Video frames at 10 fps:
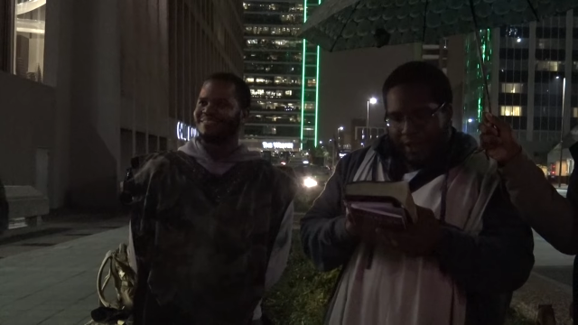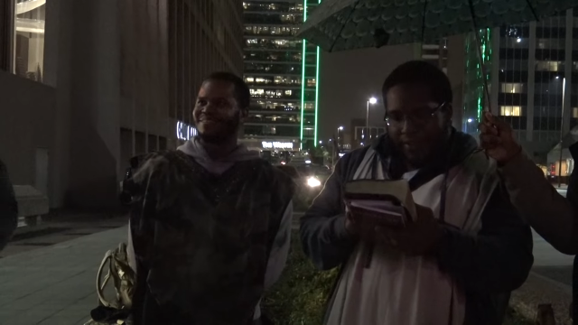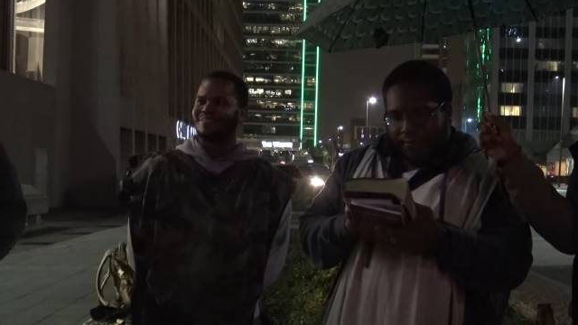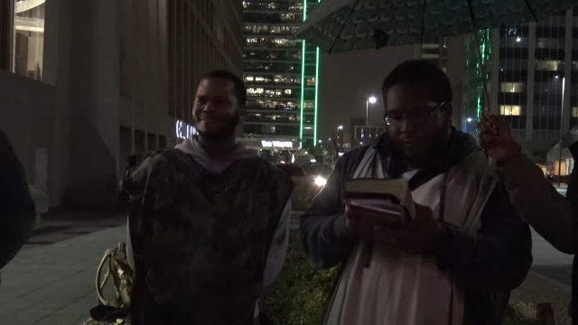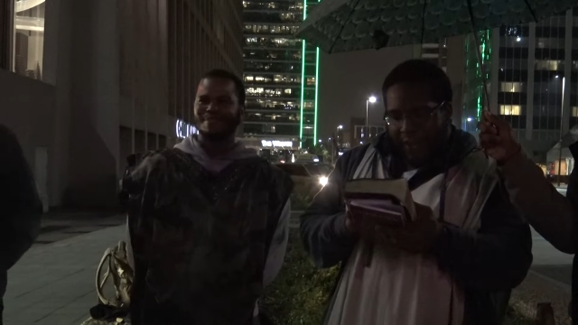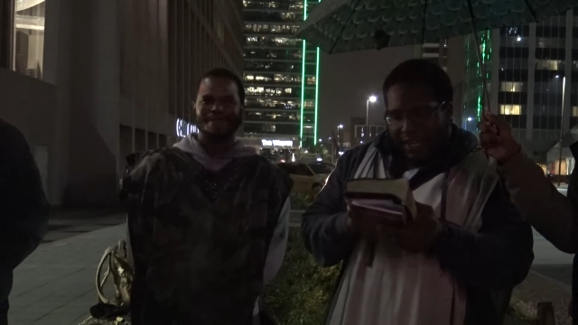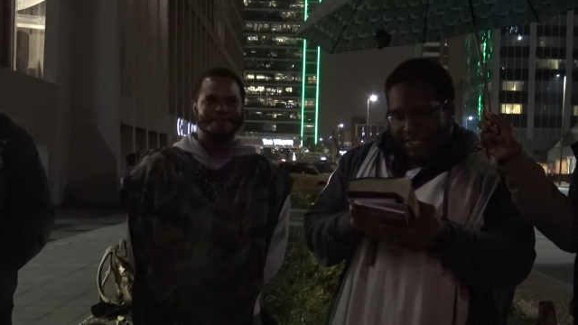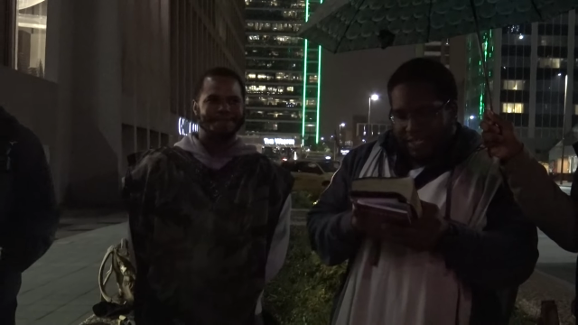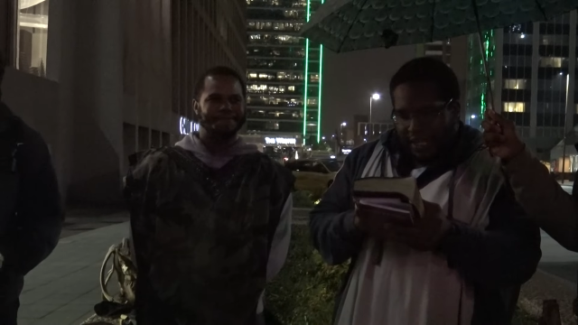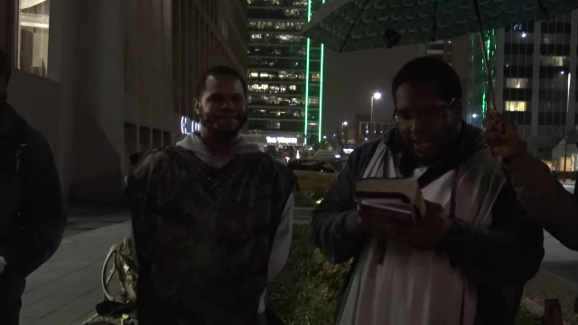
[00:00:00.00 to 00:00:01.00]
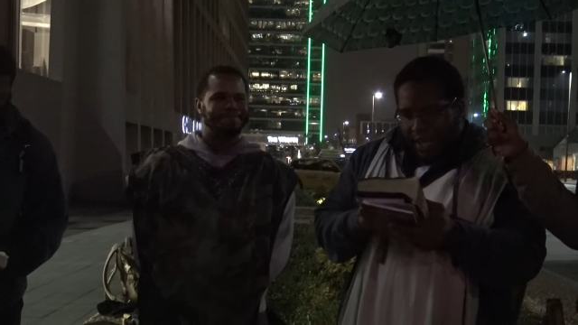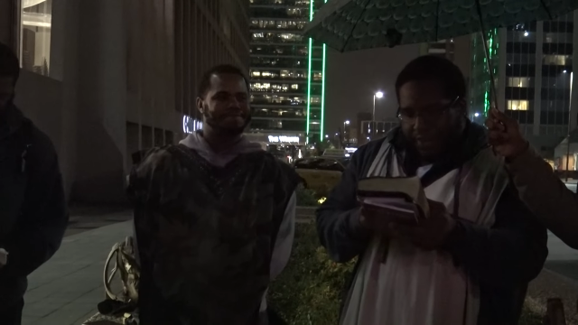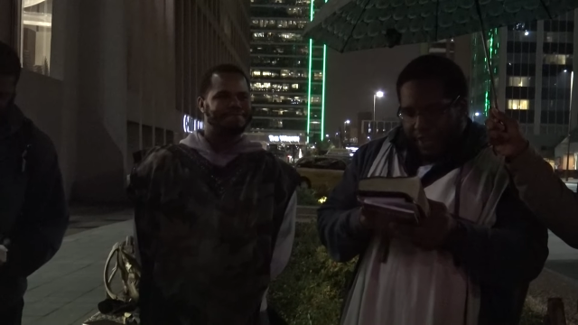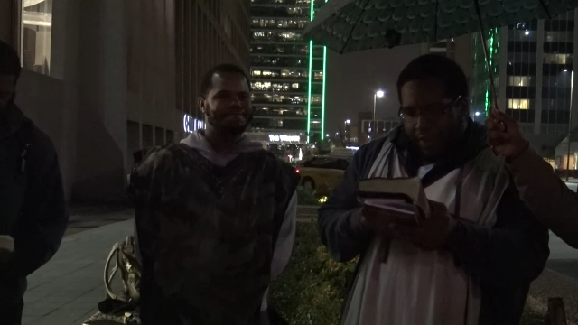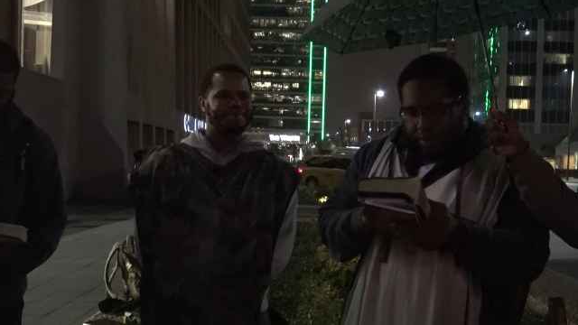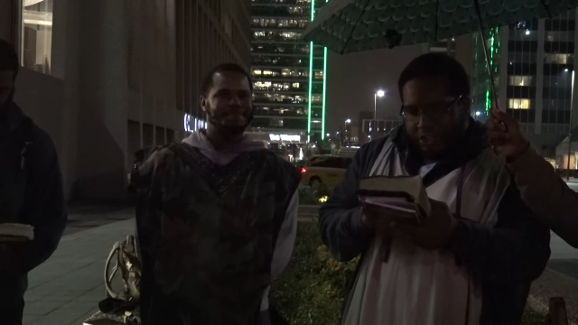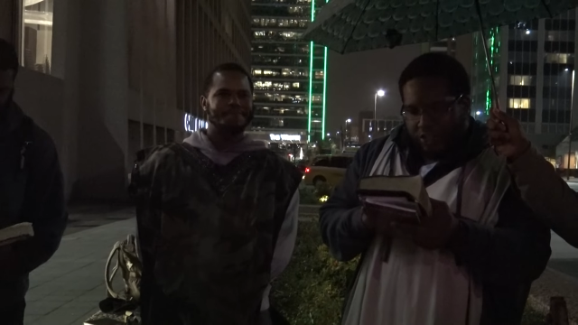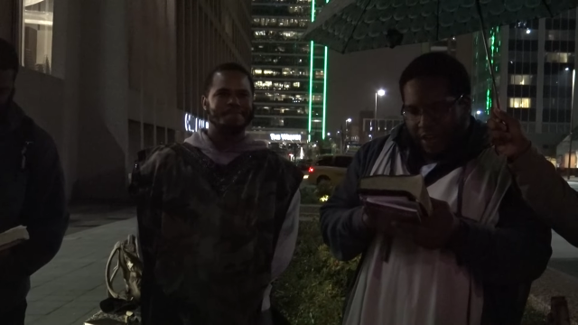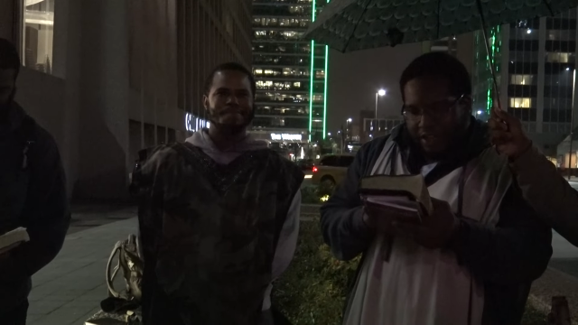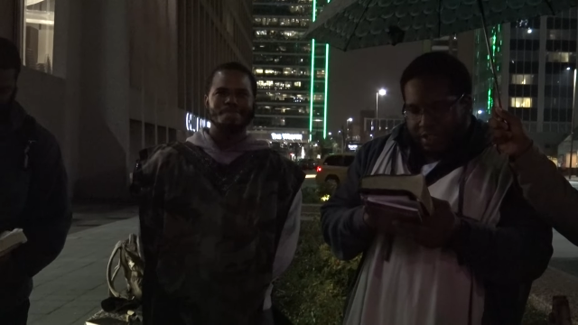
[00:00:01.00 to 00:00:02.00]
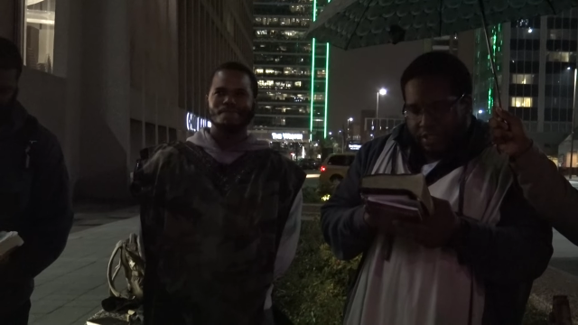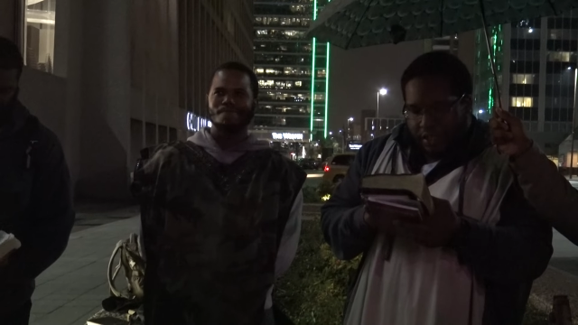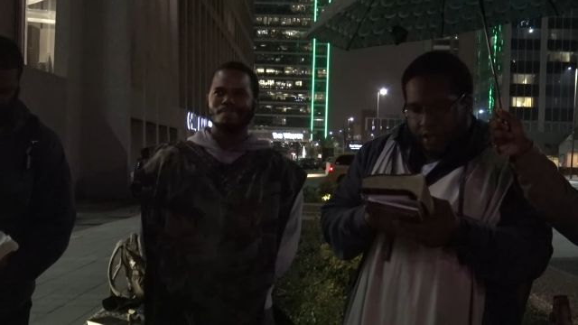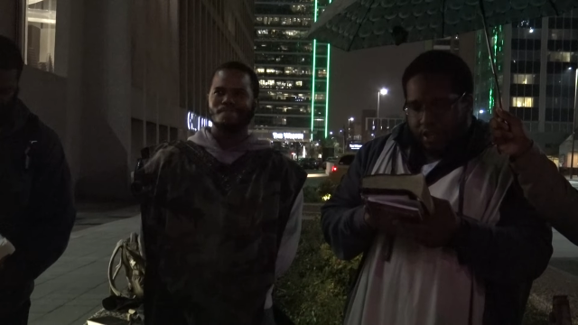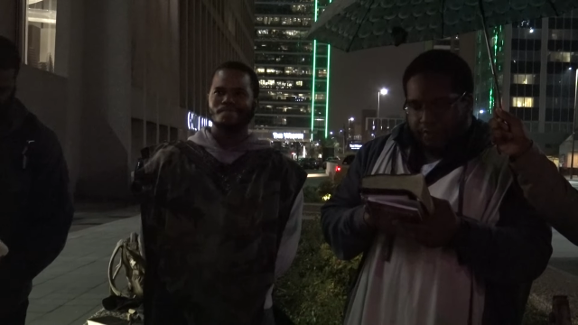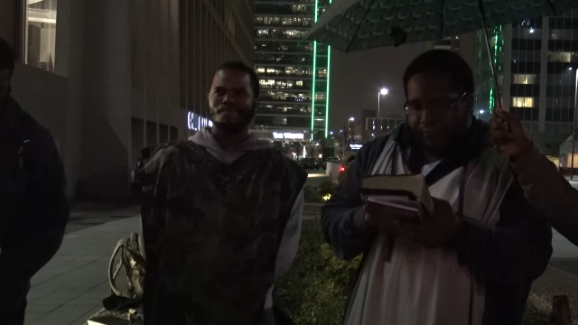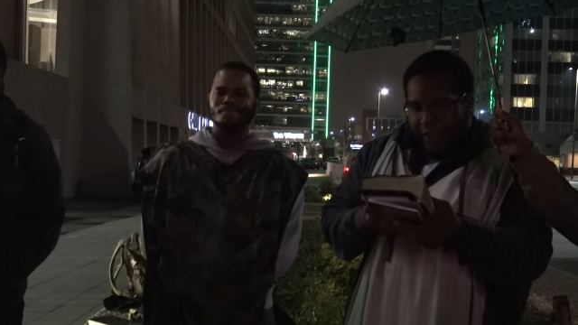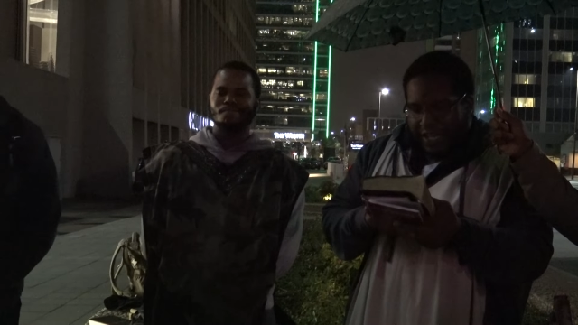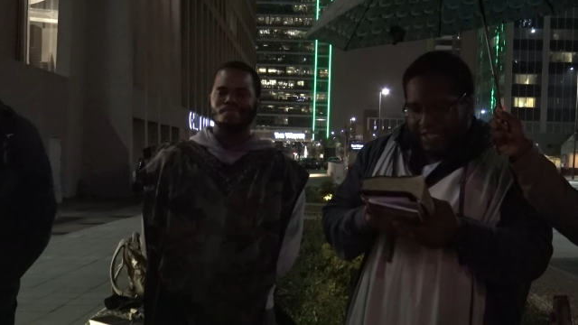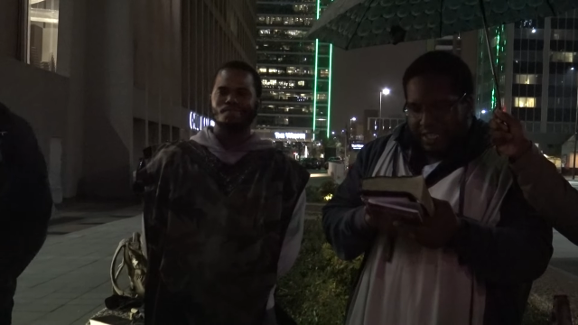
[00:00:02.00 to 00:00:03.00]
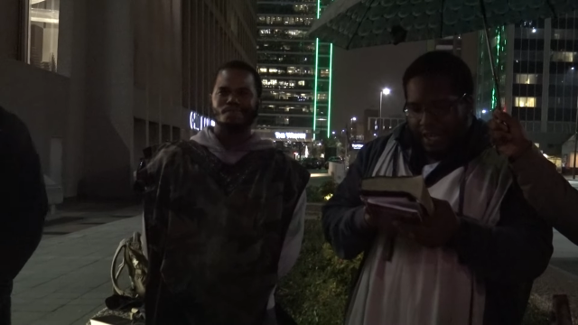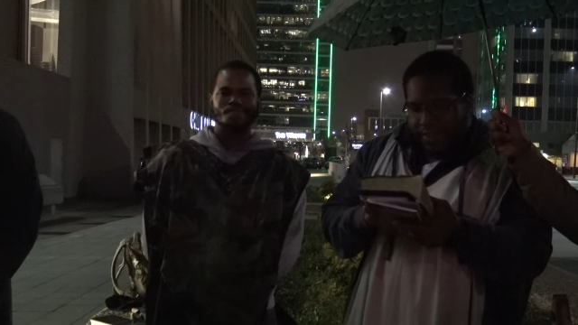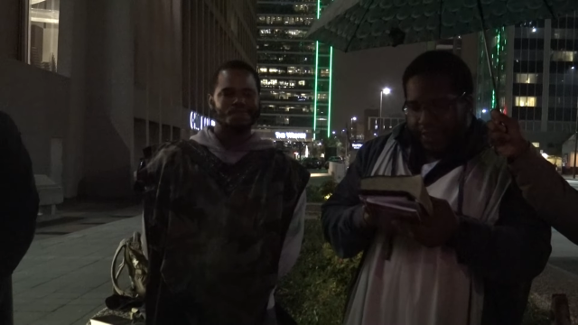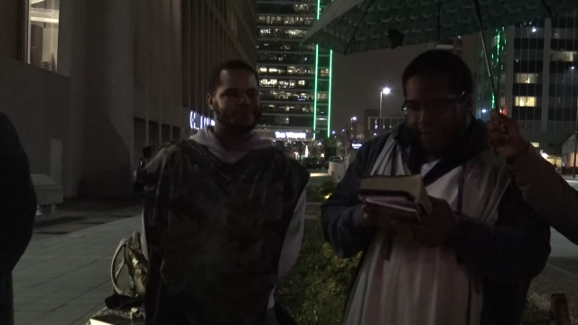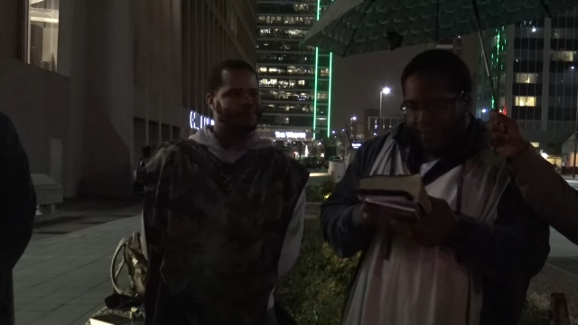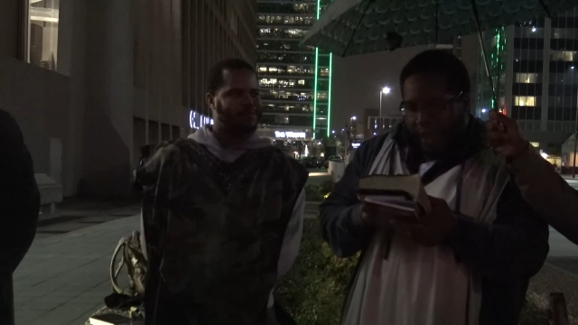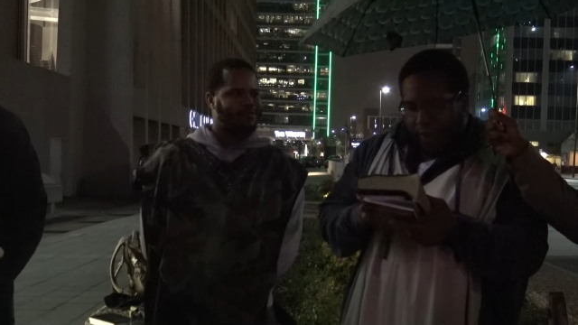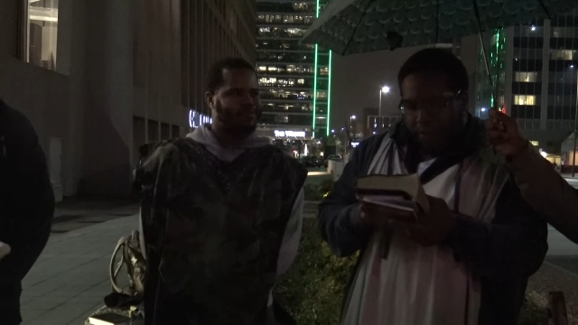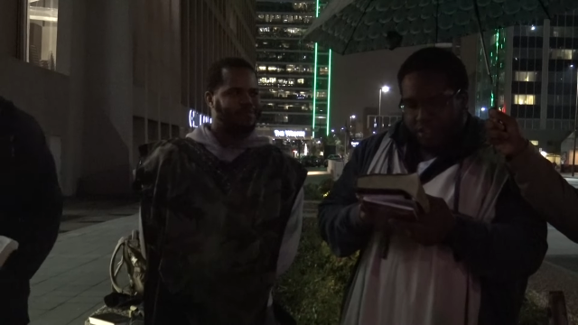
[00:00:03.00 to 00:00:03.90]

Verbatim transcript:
Speaker 1: and confessed that they were strangers, uh, confessed that they were